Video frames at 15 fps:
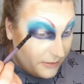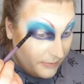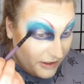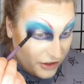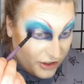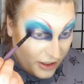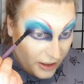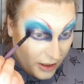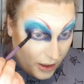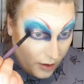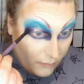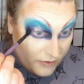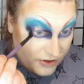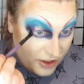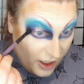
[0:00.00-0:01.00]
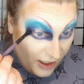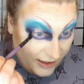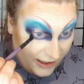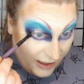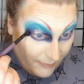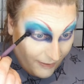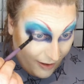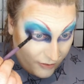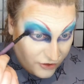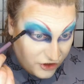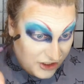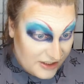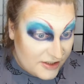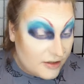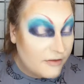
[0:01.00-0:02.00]
Tamisha was talking about
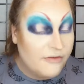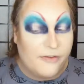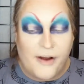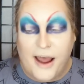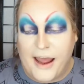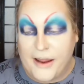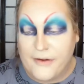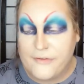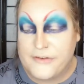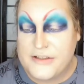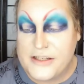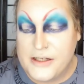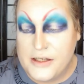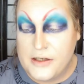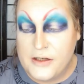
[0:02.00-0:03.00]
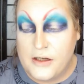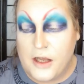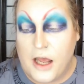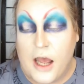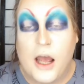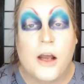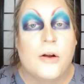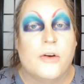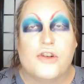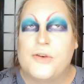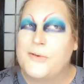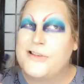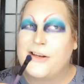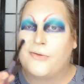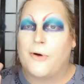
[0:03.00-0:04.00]
she survived, or she
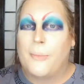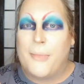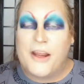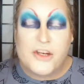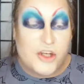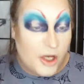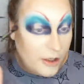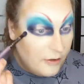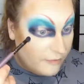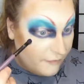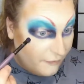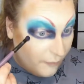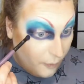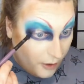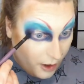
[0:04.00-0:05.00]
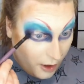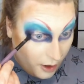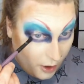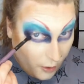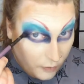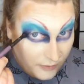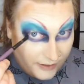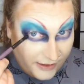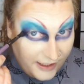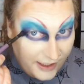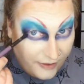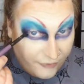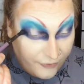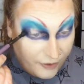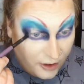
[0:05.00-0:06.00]
was in remission for colon
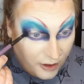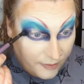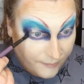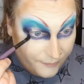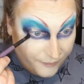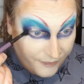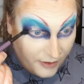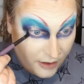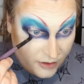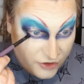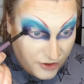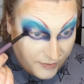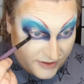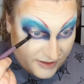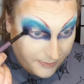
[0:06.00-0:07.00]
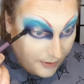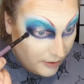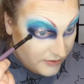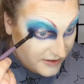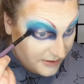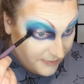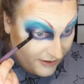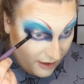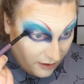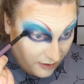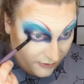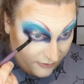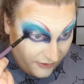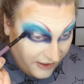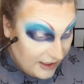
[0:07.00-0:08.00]
cancer. She was supposed to be
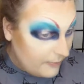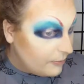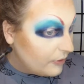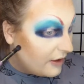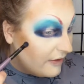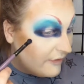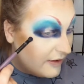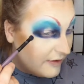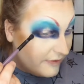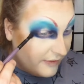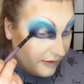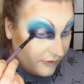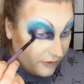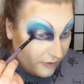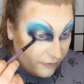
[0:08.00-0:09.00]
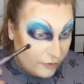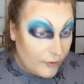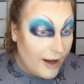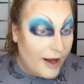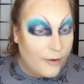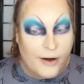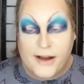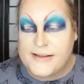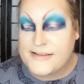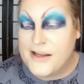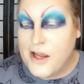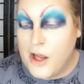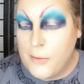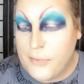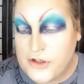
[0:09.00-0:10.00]
on the previous season of Drag Race,
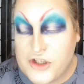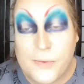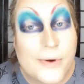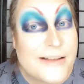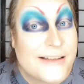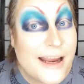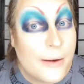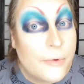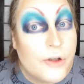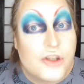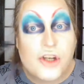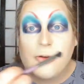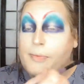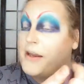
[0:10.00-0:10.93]
but she wasn't able to